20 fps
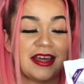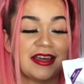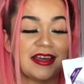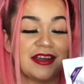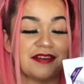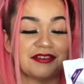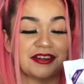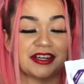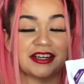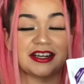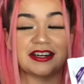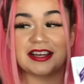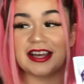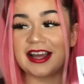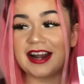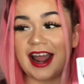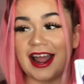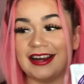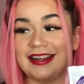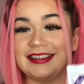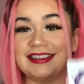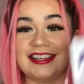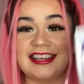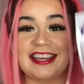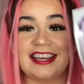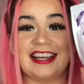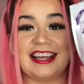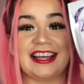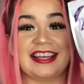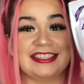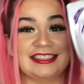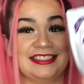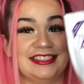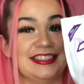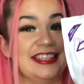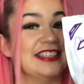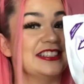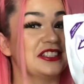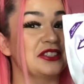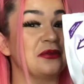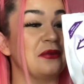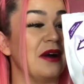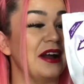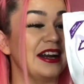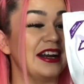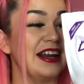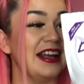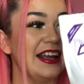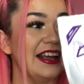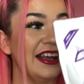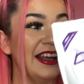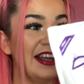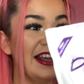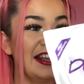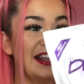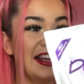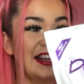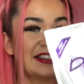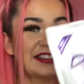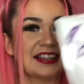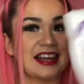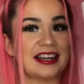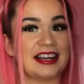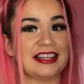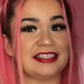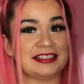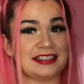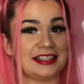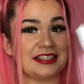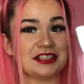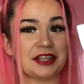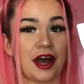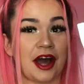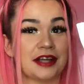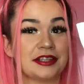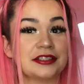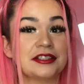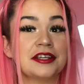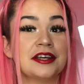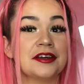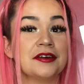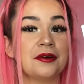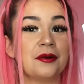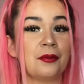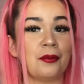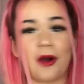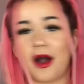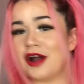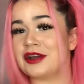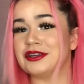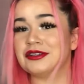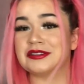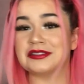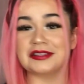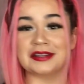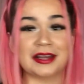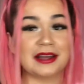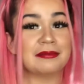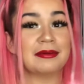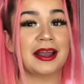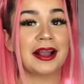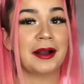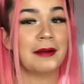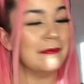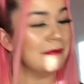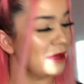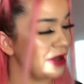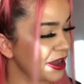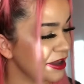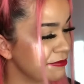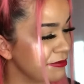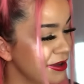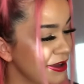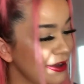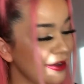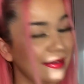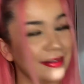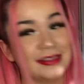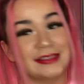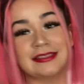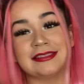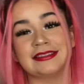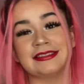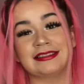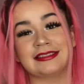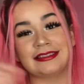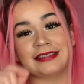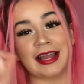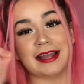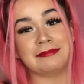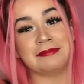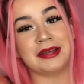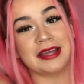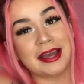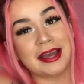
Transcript: if you're gonna get anything, it's this one. It's gonna detox you while you sleep like a baby. Sign me